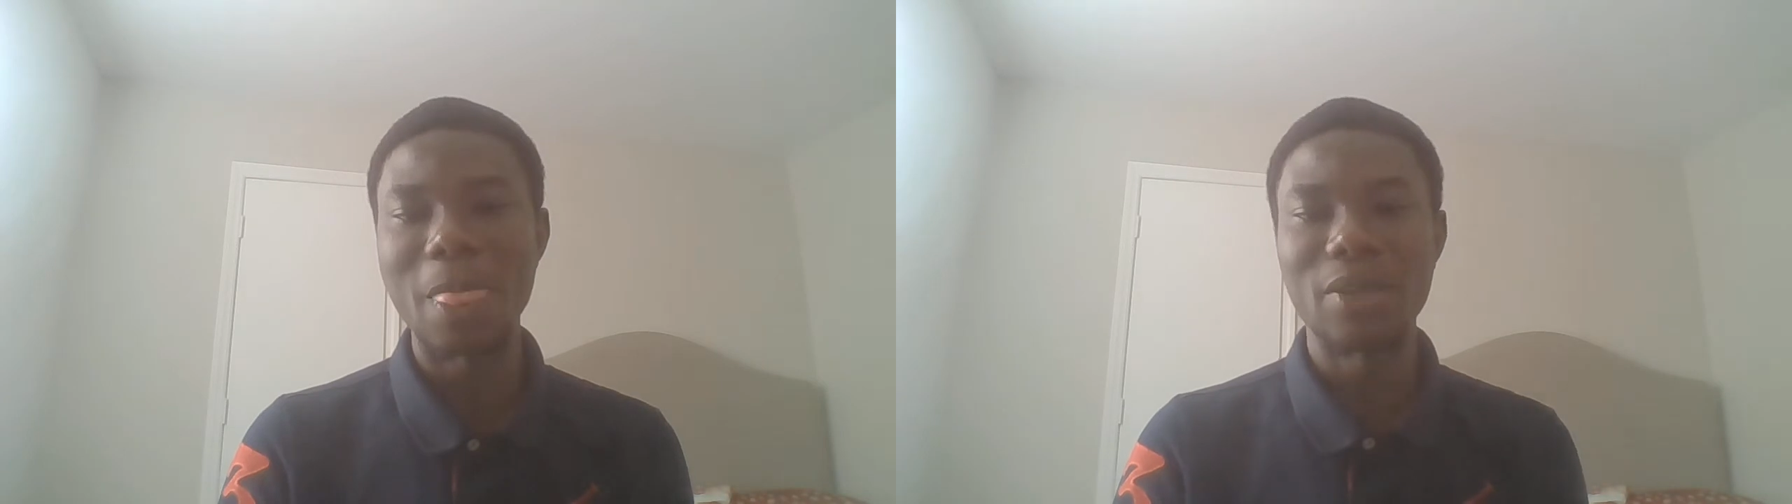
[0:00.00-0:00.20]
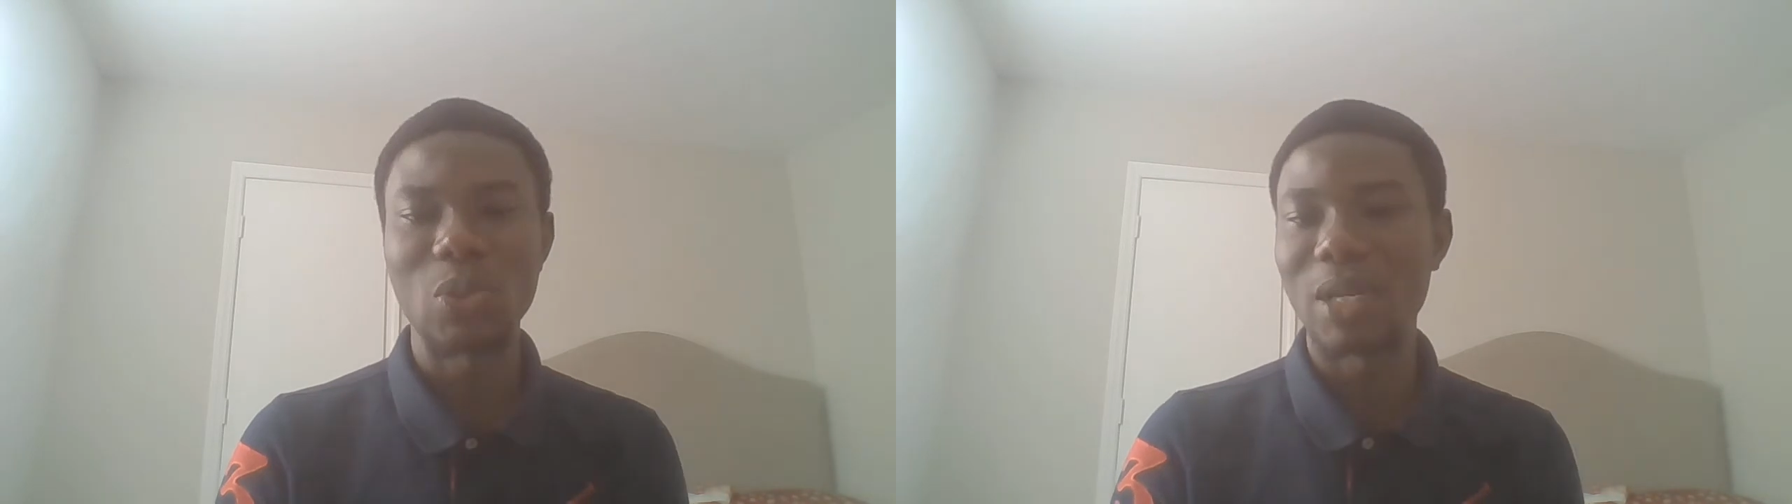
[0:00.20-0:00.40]

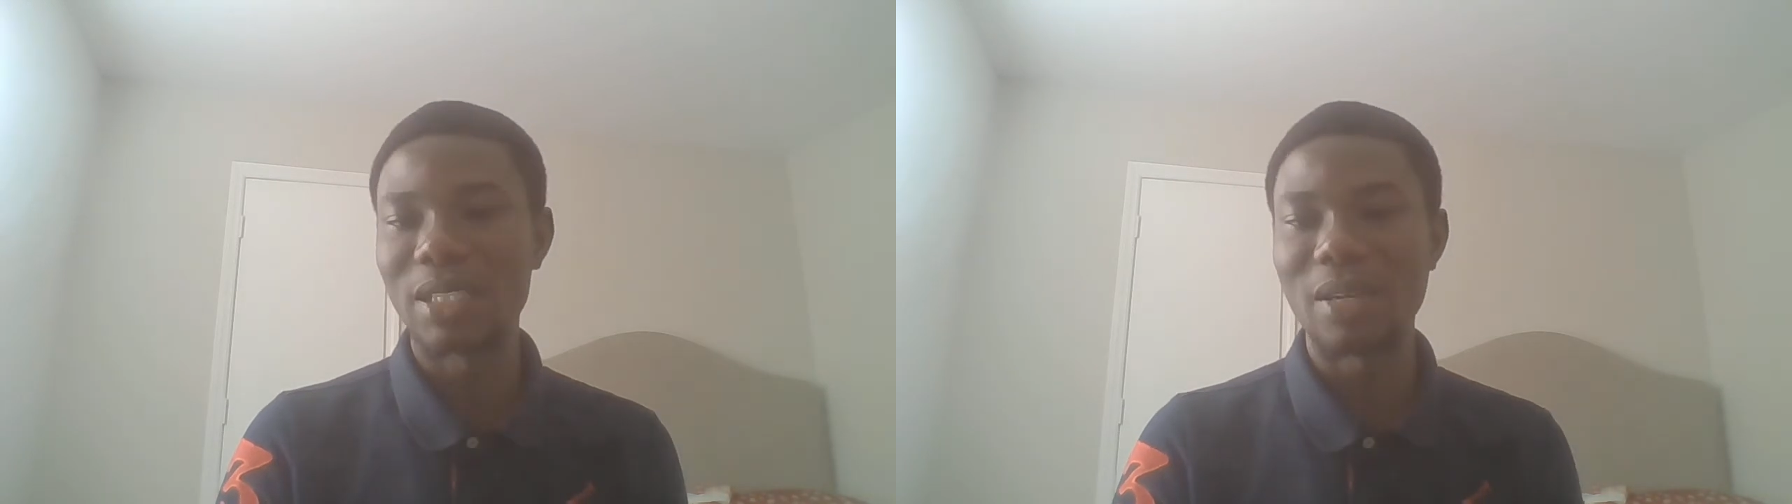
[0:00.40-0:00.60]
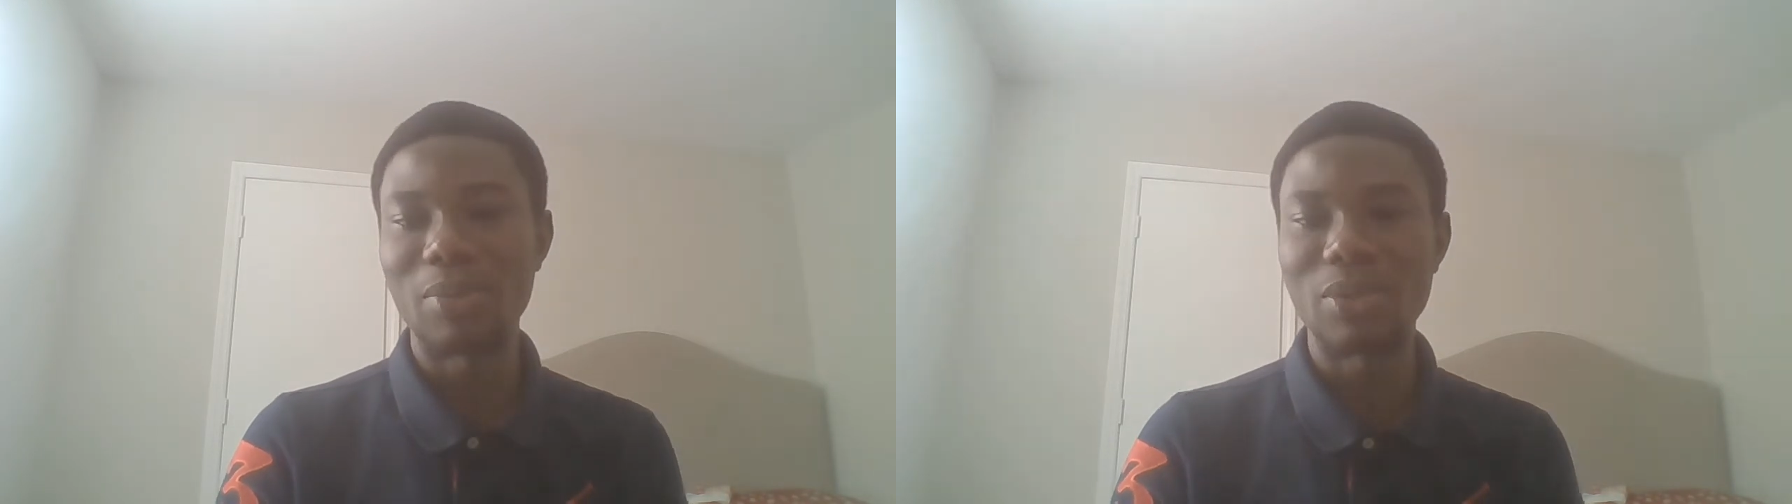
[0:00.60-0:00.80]
So
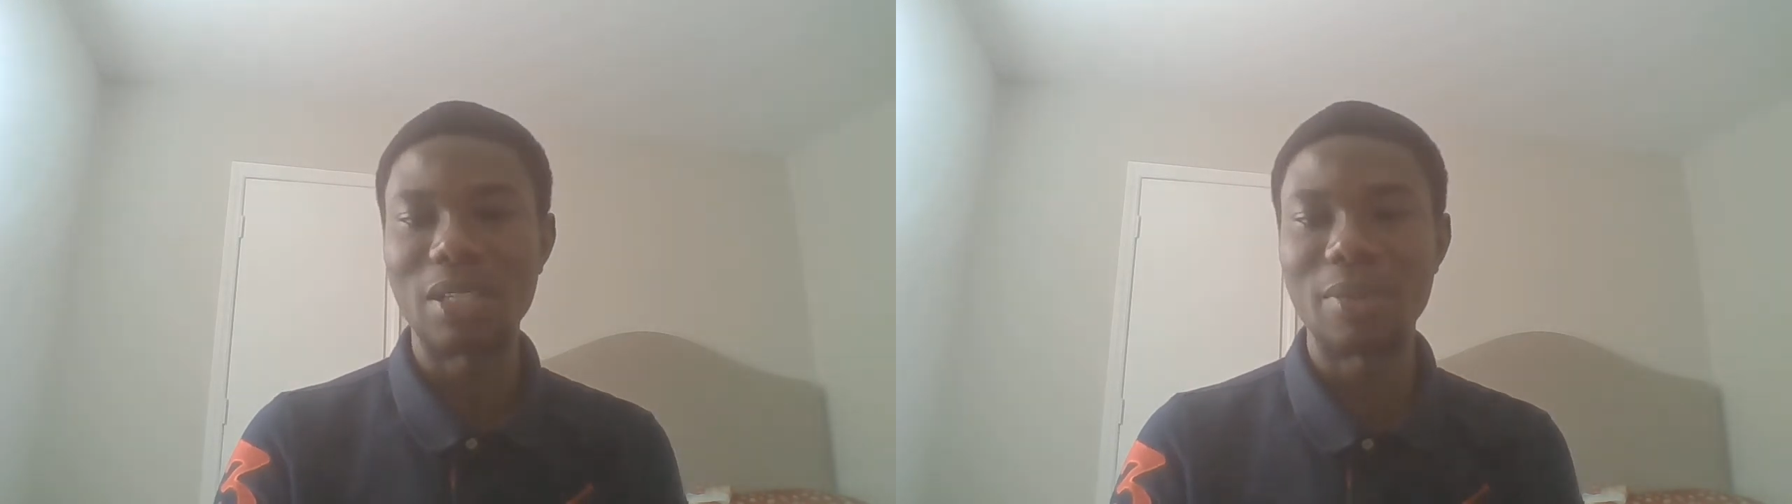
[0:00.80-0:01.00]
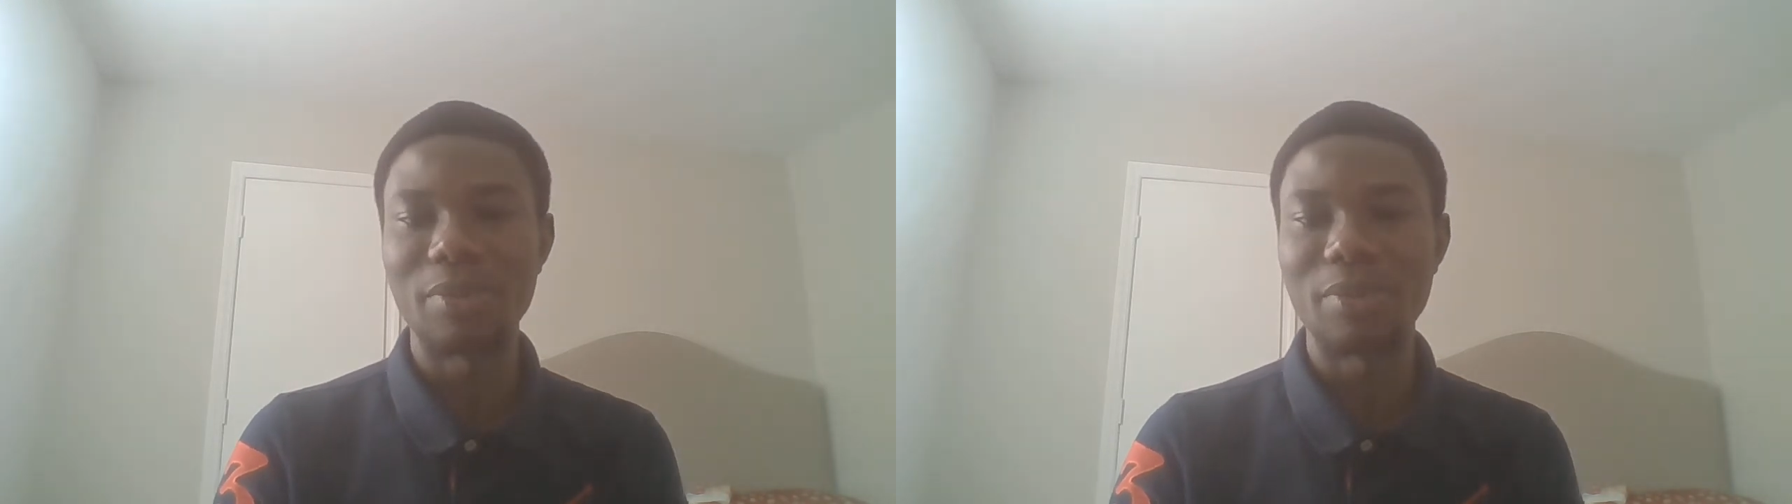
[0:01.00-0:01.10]
examples can